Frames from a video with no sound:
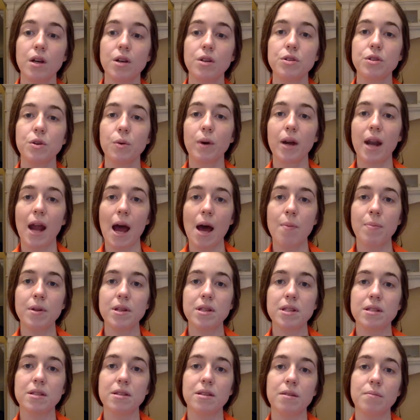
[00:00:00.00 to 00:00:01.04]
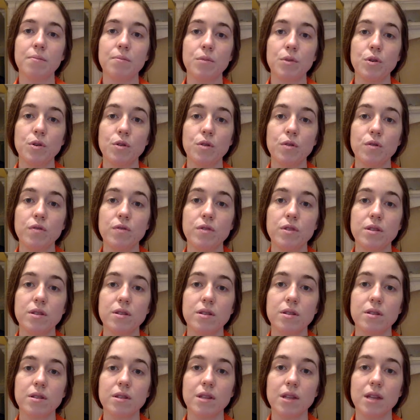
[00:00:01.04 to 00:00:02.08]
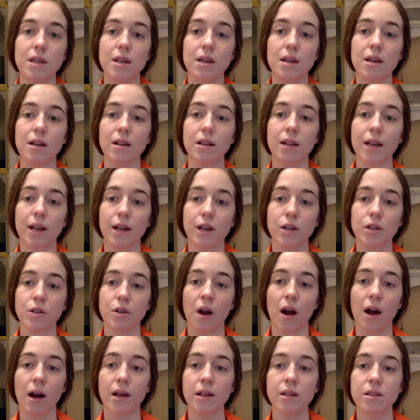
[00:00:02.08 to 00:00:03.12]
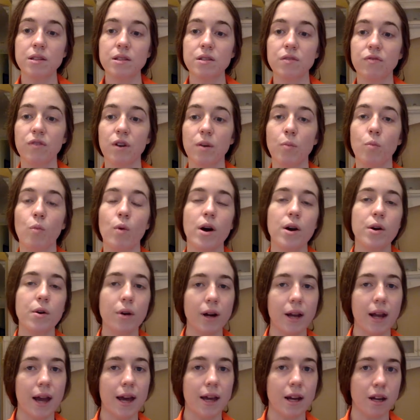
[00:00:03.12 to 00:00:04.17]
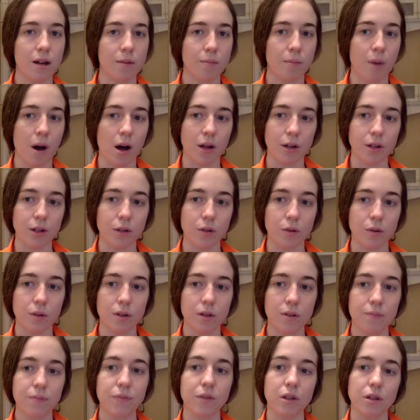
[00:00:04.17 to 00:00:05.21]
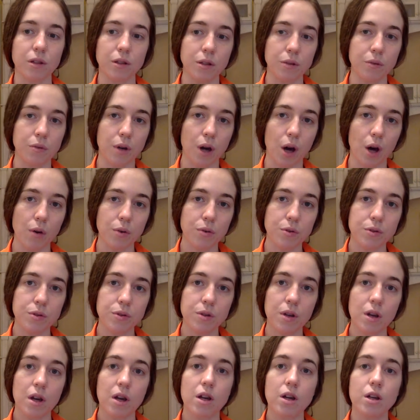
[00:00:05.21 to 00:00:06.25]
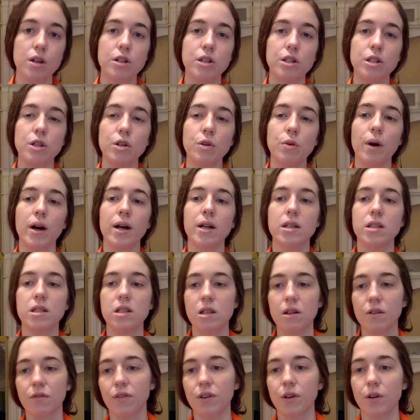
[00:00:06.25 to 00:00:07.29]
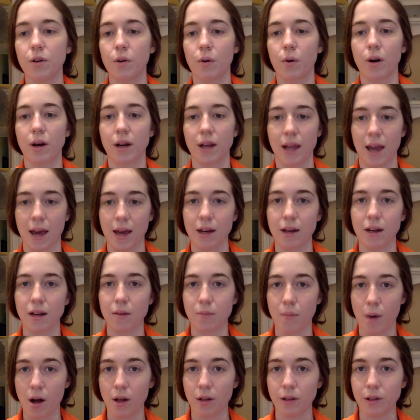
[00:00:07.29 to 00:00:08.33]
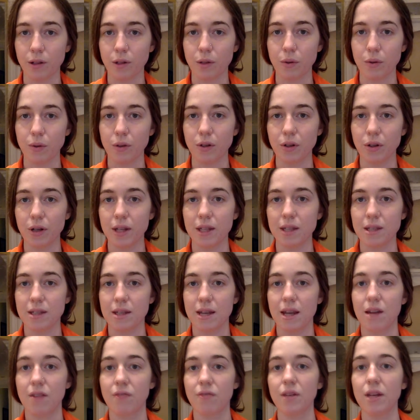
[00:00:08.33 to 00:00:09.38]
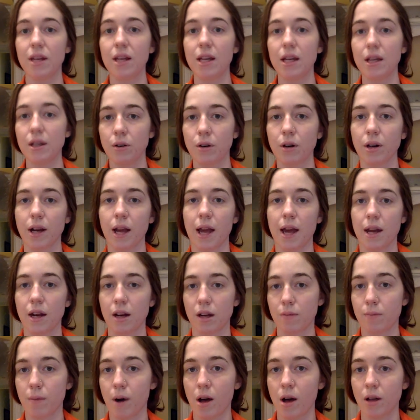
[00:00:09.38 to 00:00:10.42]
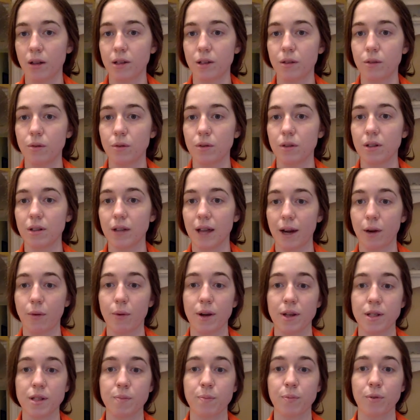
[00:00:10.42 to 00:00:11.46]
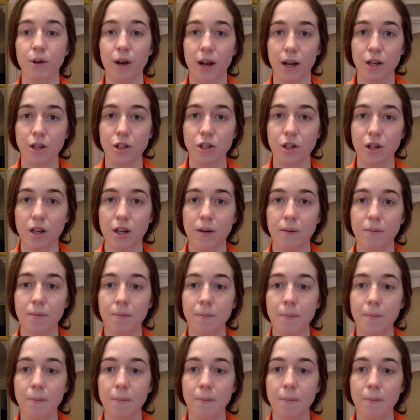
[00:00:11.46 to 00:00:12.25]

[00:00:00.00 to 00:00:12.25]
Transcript: So what happens is it moves the electrons from one organic molecule, the glucose, to a different organic molecule instead of an inorganic molecule like respiration.